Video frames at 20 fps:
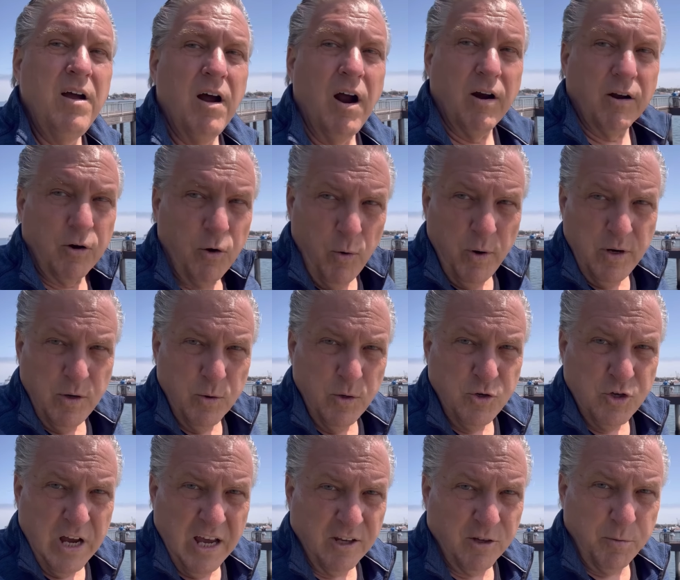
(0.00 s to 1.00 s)
are going to
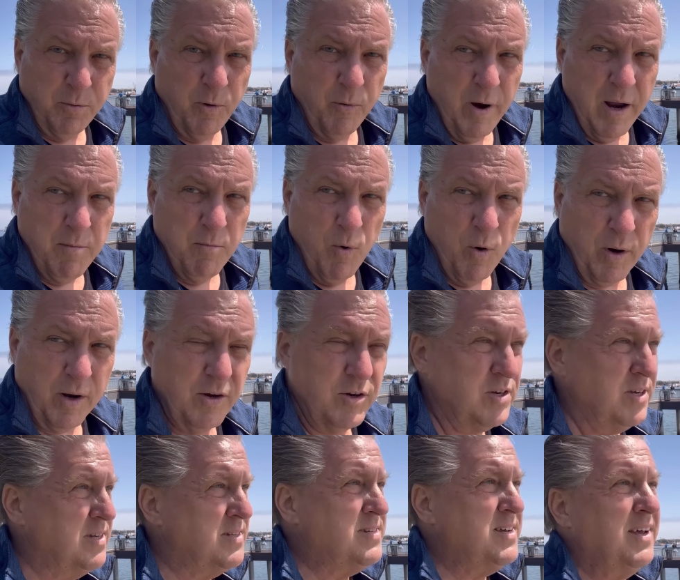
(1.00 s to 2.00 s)
adjustable rate
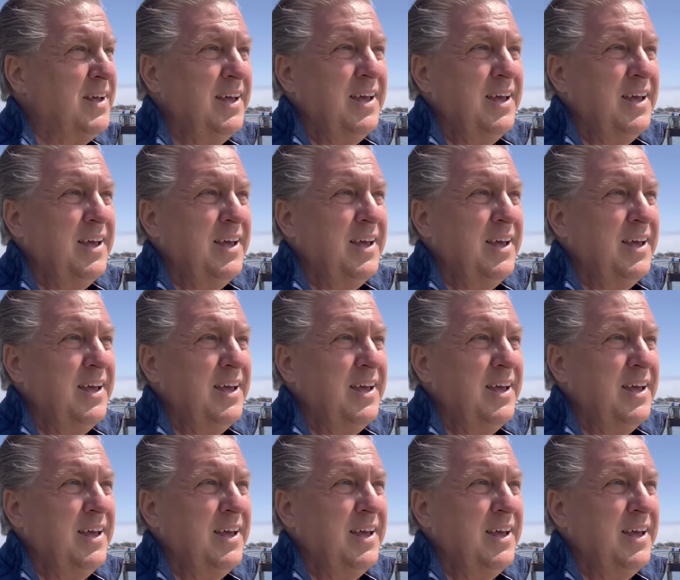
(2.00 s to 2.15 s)
mortgages,